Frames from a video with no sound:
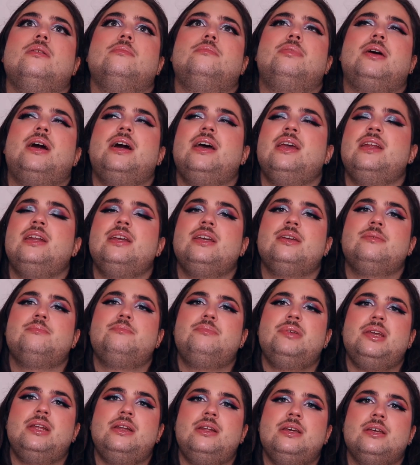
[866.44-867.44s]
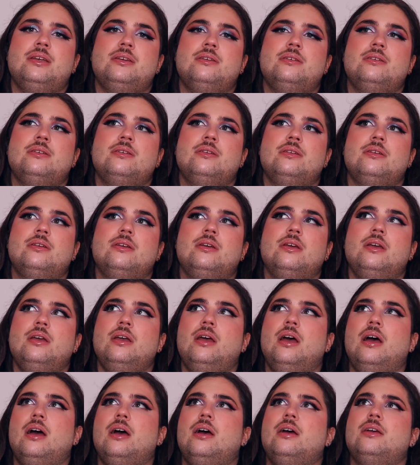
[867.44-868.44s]
pilling,
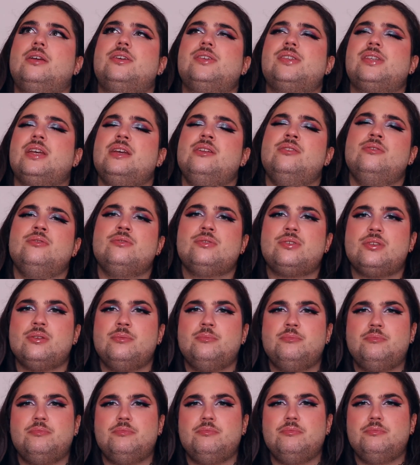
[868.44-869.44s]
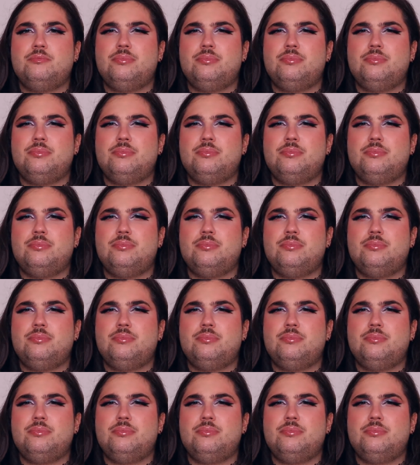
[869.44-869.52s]
because I know some